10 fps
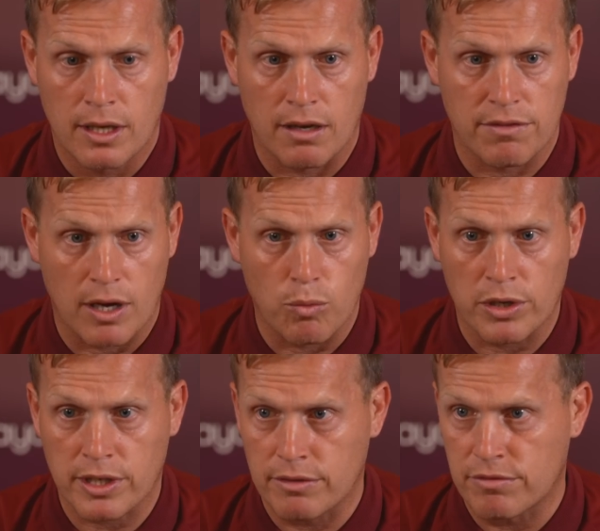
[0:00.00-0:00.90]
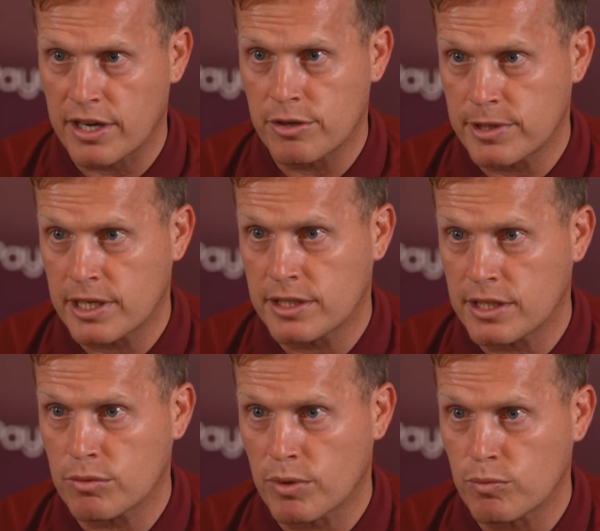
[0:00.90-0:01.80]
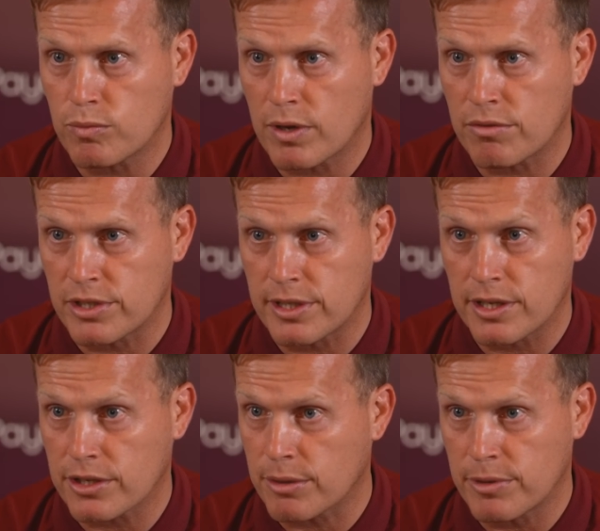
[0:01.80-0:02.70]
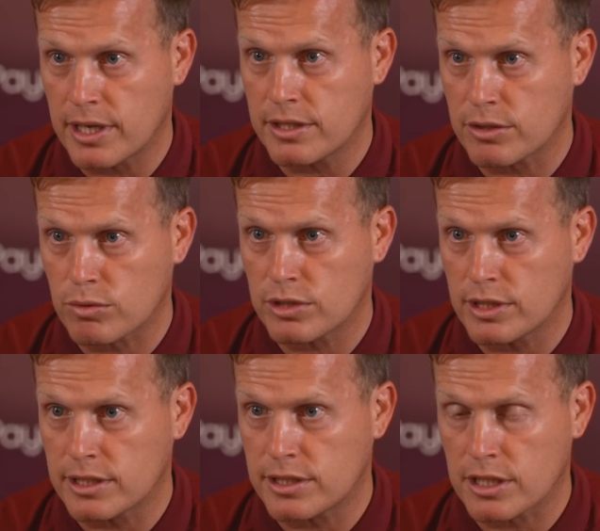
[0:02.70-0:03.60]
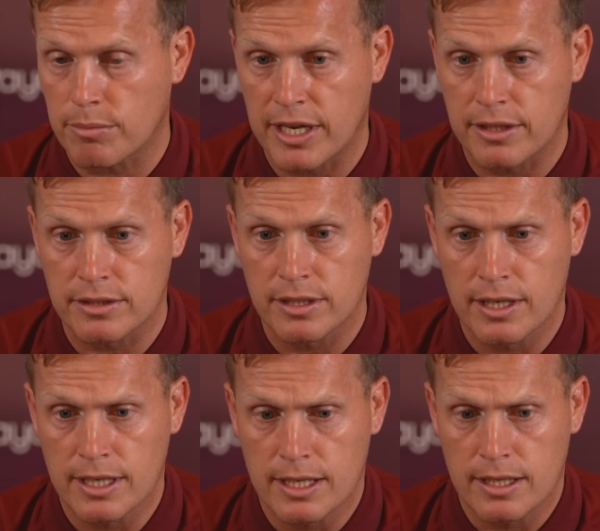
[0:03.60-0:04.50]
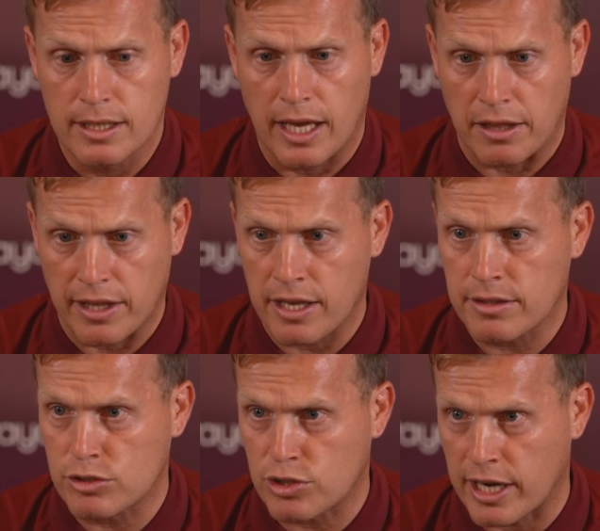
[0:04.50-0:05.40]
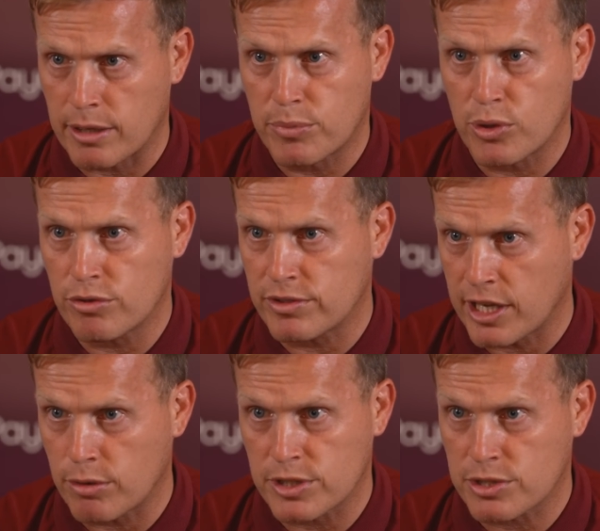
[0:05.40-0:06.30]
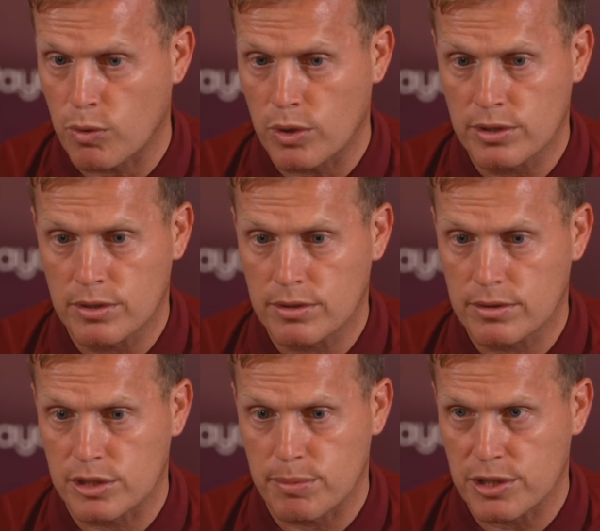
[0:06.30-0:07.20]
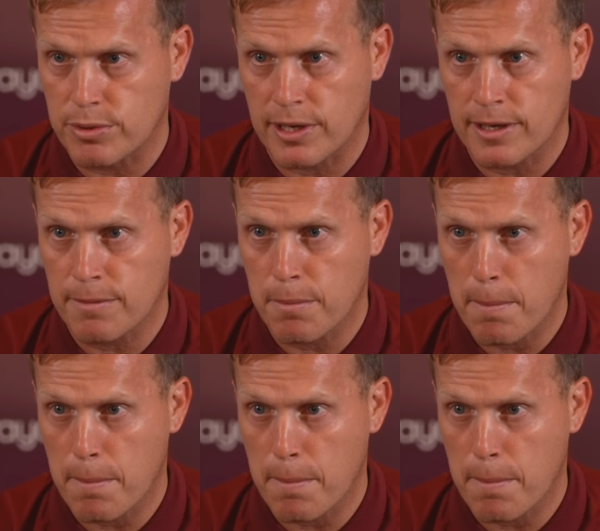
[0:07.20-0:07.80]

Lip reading: have that working environment in here when every day you're coming in, you need to come in and learn and try and improve and help the squad as best we can.